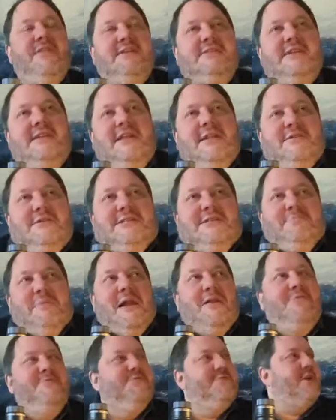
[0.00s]
There's a little
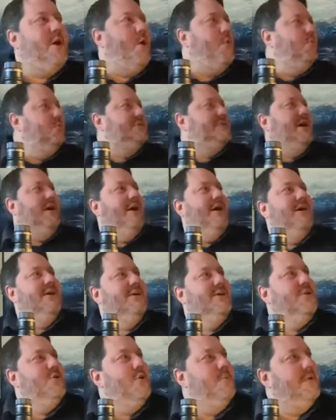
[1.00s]
smell of coal tar,
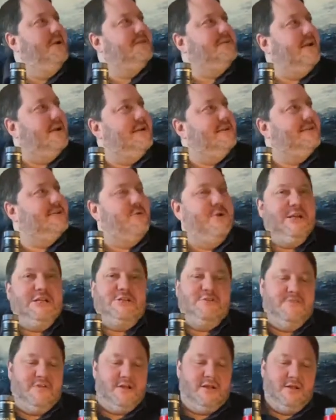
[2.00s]
almost like a
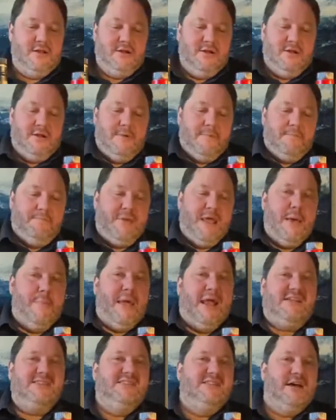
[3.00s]
screech of a
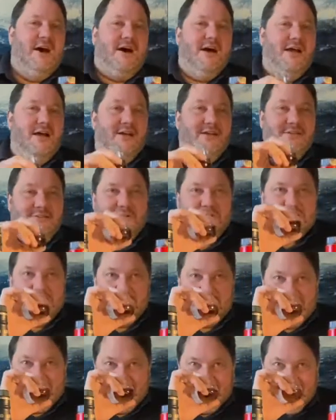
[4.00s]
BMX tyre or
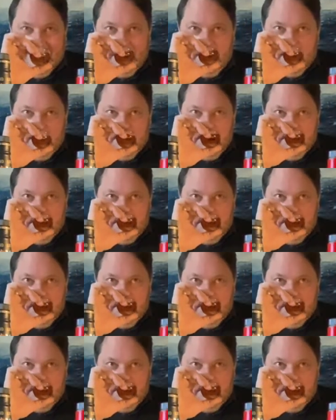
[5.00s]
something in there.